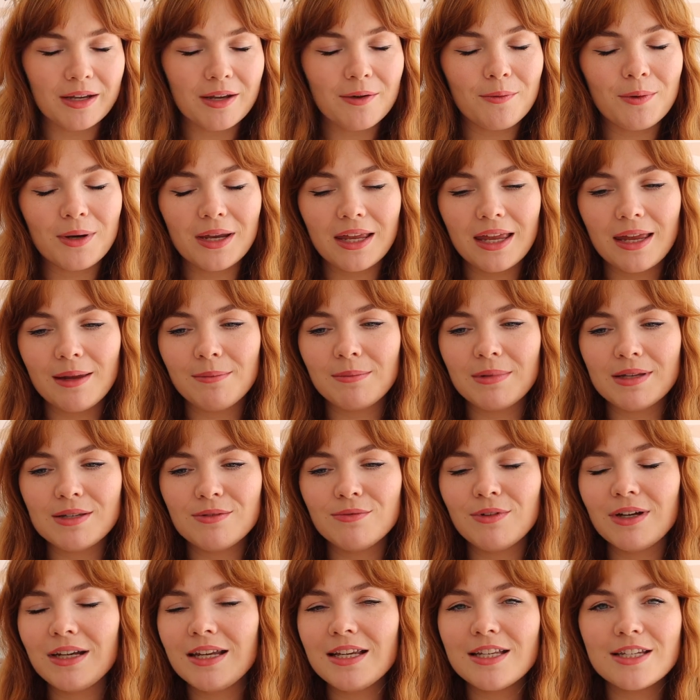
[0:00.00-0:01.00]
and I want to keep
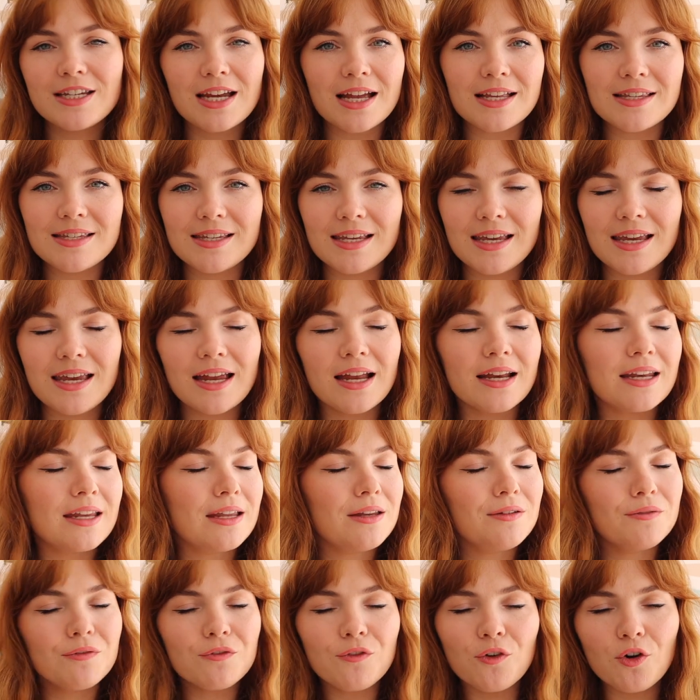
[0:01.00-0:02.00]
this really chatty and
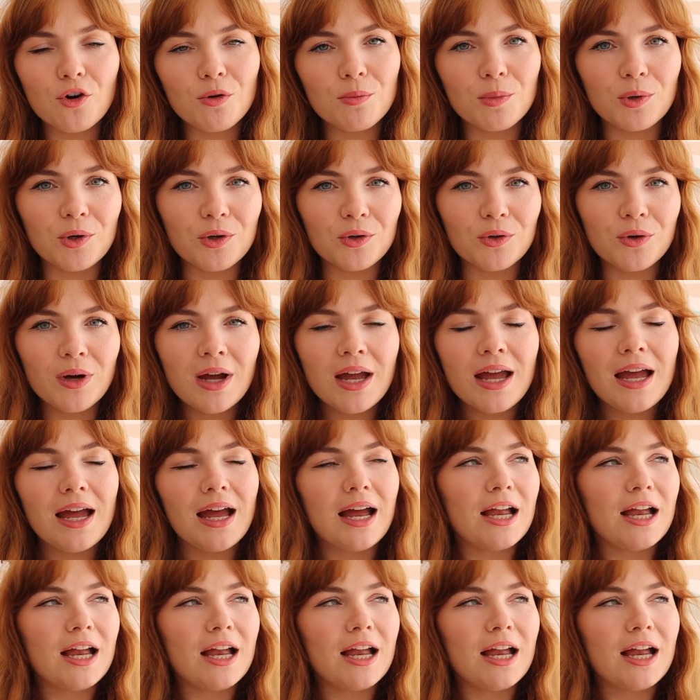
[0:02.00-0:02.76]
informal